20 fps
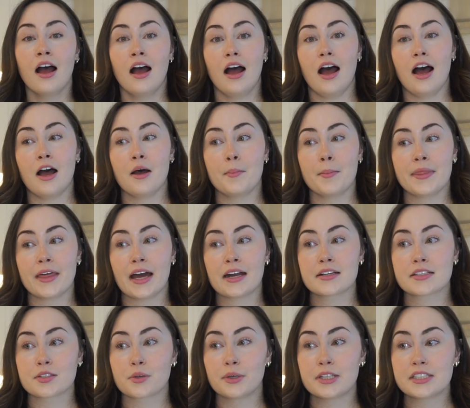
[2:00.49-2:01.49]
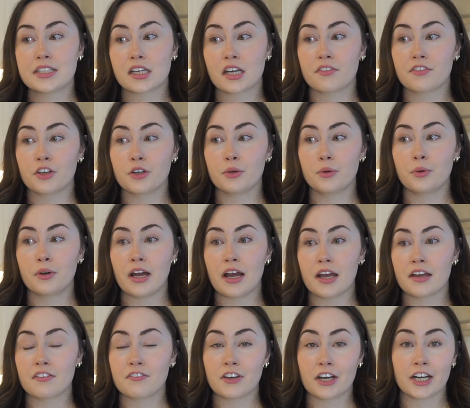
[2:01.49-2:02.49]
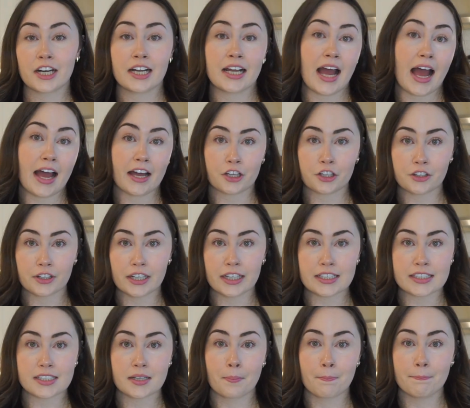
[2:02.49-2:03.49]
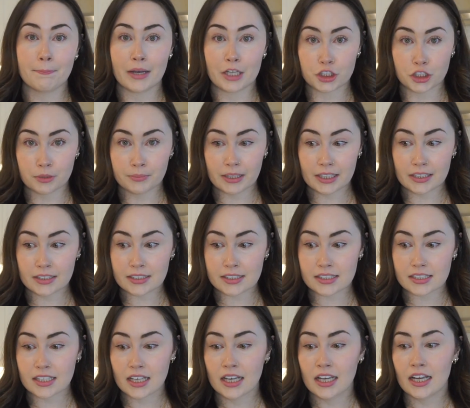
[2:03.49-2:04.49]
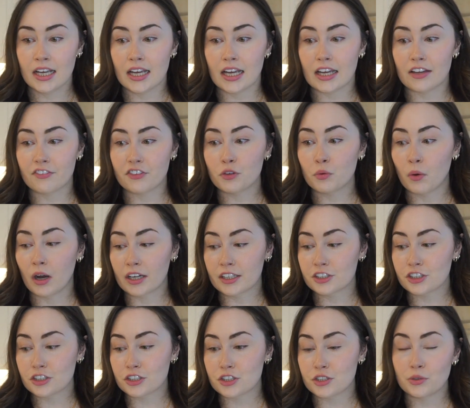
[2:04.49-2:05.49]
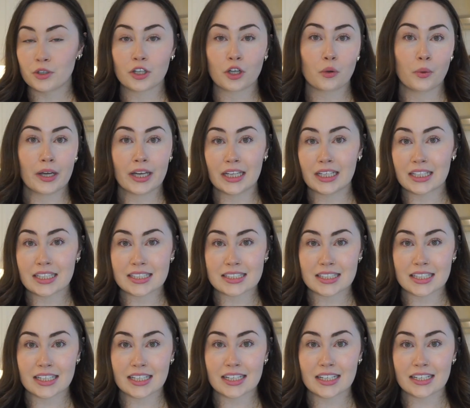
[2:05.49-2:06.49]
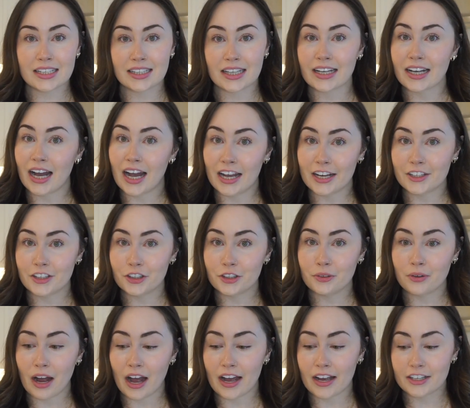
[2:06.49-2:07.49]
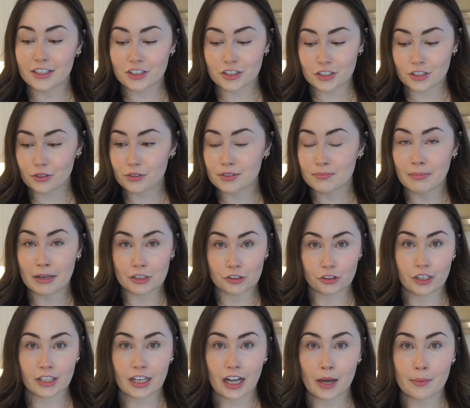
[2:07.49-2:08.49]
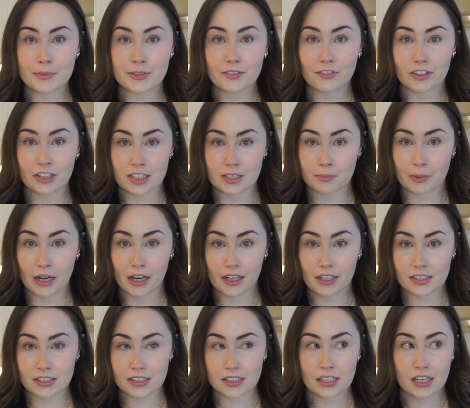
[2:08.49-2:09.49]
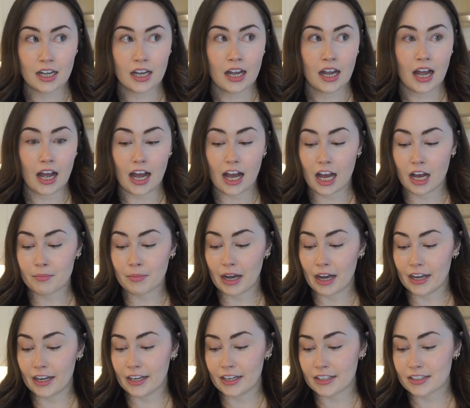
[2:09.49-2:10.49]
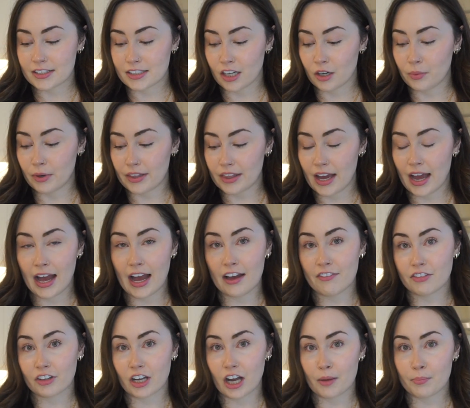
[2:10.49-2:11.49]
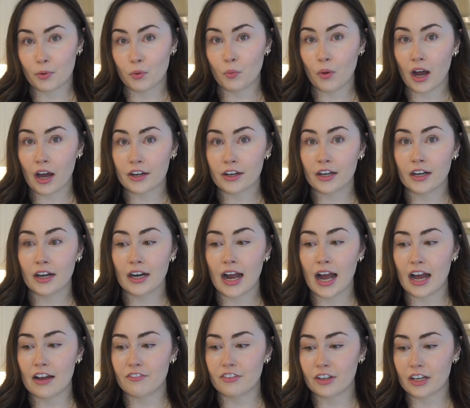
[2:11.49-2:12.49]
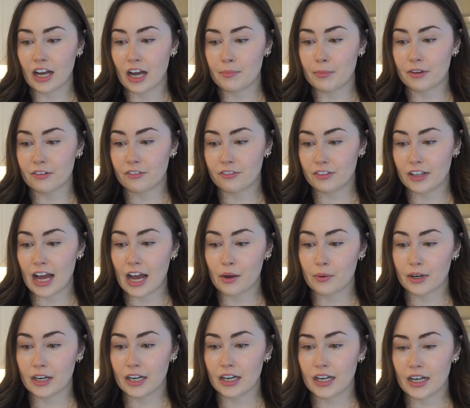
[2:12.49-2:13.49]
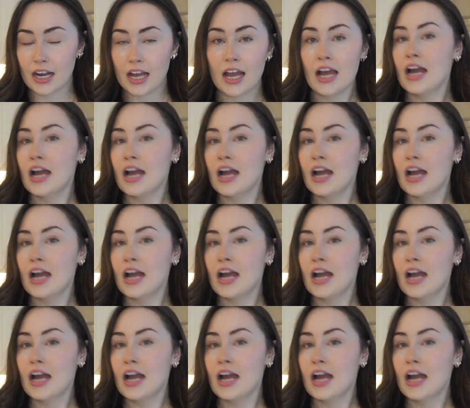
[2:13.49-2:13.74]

That is going to give you a very accurate measurement. If you want to just do it quick and easy, like I do, I just use measuring cups for this part. I start with half a cup of water, half a cup of flour,